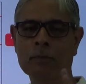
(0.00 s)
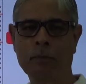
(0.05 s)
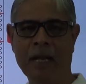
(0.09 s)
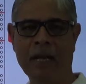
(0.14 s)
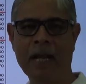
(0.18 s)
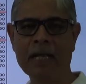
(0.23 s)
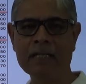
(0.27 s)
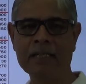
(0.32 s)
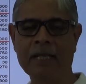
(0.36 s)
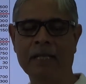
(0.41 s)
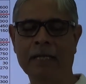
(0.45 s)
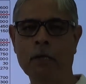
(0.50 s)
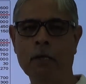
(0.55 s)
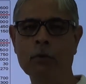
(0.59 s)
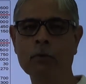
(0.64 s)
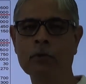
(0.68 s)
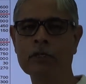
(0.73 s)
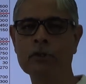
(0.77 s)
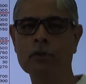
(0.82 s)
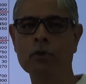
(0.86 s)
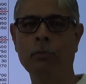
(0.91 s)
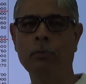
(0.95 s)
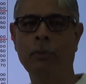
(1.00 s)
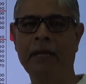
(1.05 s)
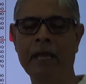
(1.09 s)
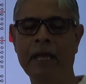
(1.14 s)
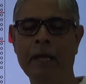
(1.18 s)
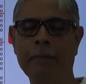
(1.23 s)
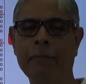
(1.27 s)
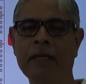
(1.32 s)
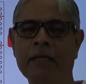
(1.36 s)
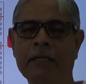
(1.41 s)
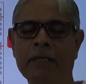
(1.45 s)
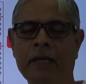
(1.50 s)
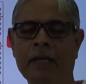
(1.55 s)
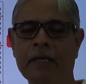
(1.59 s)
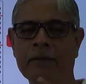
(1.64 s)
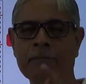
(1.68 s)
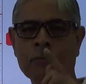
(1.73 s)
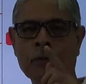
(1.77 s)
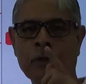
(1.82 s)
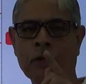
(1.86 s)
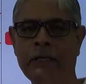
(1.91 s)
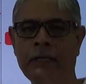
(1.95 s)
branch account is to be debited
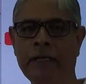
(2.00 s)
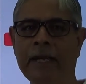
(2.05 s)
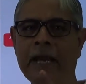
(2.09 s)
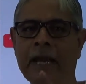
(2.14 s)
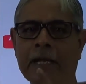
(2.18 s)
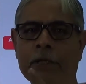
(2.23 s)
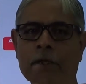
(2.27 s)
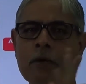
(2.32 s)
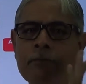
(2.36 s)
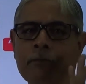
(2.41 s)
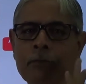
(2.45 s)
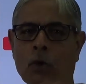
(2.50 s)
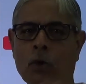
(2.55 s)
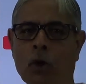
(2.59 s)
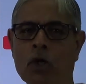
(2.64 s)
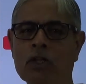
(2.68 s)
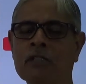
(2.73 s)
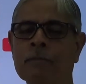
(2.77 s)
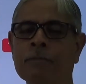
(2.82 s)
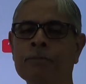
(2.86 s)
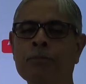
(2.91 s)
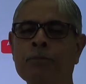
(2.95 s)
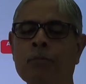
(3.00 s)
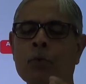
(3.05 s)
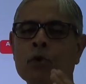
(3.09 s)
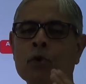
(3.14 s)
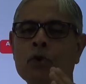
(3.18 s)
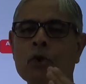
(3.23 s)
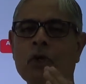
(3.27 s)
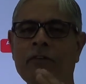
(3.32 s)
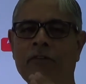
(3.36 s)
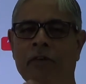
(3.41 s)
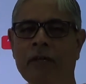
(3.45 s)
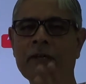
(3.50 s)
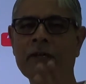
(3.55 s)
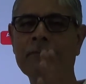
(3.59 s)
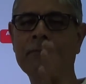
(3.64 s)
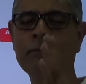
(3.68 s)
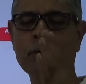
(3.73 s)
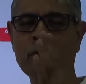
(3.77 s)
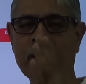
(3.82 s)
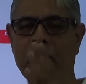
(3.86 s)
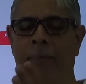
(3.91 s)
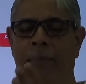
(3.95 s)
net of cost. So even if
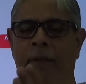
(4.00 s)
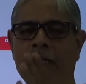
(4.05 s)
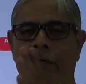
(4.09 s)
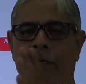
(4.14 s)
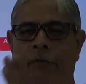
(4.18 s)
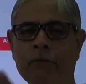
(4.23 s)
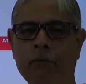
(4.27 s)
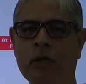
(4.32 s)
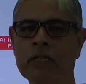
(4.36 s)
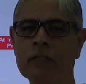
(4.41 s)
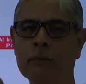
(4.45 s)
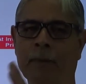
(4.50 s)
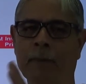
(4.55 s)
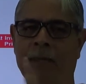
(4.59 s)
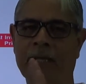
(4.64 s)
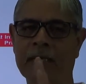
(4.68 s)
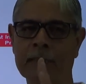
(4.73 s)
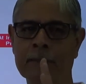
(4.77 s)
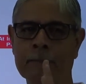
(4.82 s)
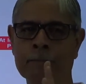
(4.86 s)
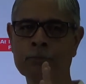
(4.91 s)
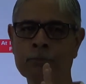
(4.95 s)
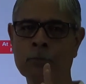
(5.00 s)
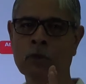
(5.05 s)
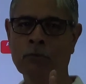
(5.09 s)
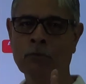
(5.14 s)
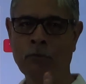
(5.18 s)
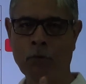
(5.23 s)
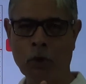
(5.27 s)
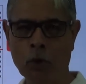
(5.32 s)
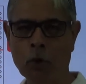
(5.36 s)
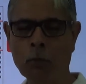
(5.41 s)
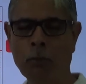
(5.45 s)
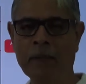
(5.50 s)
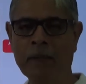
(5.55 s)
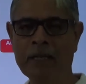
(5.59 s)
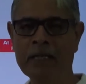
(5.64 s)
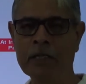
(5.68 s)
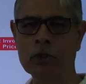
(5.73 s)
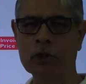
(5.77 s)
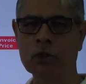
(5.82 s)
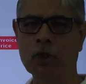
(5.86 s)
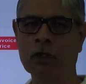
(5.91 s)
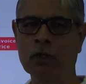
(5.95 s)
you debit invoice price for
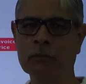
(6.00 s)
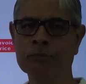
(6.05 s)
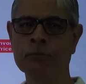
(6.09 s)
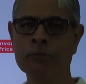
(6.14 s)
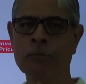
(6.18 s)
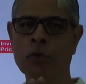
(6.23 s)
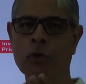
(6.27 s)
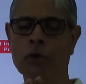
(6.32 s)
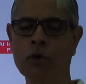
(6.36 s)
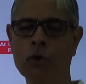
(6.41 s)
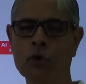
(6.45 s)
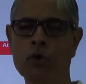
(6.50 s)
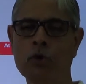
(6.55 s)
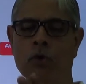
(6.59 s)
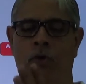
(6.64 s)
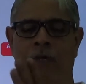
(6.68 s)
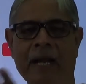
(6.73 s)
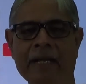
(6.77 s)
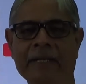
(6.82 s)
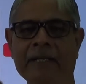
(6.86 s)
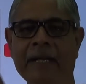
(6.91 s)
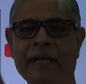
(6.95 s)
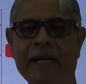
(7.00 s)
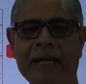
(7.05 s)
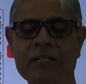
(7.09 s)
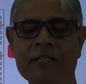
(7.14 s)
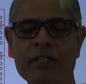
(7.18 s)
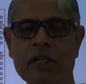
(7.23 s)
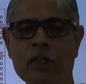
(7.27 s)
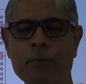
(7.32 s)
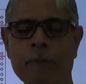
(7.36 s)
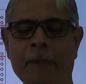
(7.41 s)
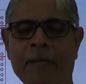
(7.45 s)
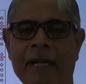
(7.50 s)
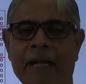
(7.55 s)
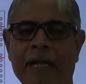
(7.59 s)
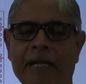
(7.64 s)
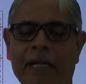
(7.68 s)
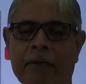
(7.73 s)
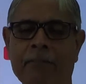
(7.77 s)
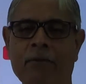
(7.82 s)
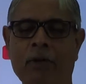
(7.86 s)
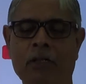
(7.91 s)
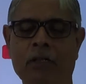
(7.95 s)
opening stock, you should write an adjustment
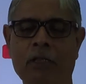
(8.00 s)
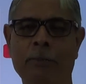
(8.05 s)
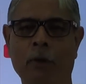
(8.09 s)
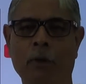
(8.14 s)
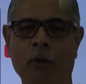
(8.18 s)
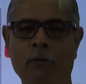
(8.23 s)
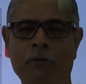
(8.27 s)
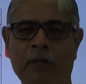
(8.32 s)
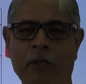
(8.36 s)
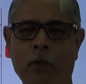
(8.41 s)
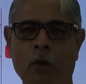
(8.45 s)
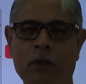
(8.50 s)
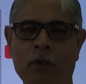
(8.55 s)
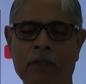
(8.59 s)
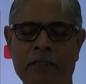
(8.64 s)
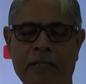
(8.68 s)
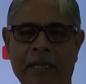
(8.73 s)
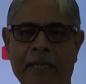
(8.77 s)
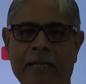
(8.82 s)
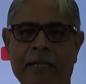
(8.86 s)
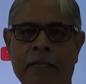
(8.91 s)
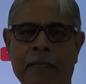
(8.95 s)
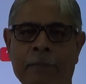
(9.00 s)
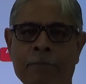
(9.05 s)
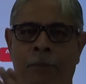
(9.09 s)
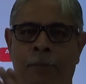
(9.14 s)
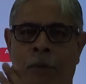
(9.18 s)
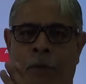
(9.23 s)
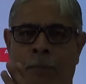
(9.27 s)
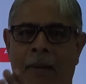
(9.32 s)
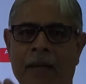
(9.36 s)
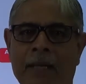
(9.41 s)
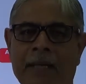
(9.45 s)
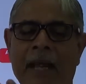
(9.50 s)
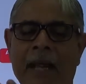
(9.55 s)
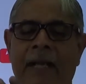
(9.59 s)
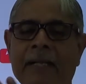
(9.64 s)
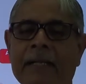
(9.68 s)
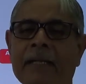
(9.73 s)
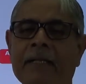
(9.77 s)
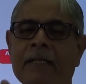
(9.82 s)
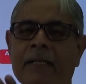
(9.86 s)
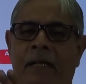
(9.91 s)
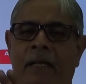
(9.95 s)
entry for the profit load therein by
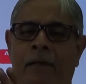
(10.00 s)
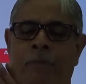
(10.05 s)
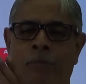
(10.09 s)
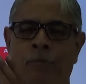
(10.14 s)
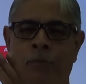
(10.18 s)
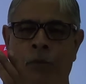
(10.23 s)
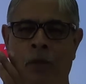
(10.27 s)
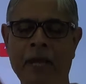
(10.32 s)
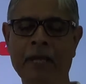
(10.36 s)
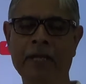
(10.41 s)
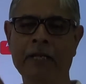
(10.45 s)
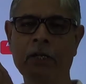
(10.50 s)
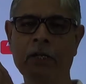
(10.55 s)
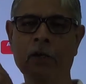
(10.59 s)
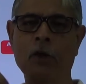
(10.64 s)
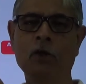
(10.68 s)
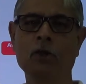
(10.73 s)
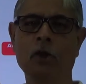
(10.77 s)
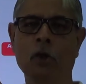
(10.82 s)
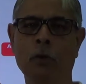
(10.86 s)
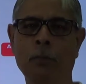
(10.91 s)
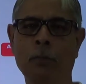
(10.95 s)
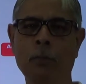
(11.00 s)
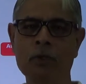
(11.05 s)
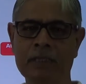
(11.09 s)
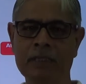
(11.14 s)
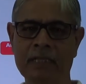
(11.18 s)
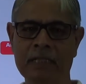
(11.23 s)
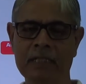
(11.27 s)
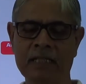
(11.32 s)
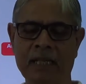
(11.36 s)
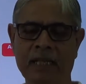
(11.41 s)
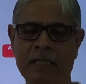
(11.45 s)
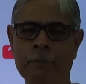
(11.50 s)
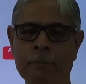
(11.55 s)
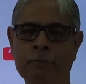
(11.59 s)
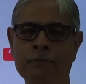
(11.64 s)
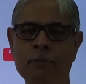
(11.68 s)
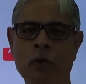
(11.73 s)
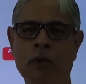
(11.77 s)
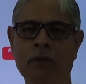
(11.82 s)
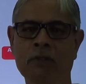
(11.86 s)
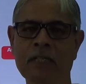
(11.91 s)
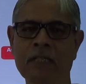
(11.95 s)
writing the entry on the opposite side.
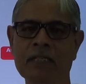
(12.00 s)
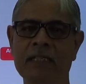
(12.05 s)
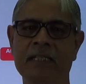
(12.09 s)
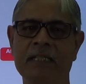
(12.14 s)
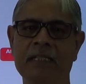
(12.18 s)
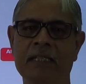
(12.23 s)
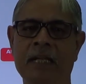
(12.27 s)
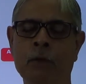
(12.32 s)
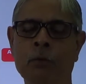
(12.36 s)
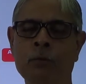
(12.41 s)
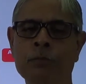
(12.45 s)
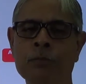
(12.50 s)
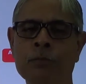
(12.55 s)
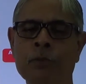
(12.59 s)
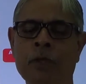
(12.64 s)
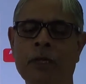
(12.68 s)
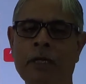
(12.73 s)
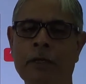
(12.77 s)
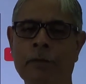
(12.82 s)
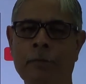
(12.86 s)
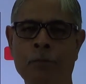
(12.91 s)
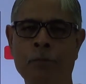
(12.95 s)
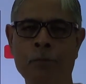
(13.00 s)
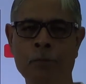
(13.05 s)
This is how it,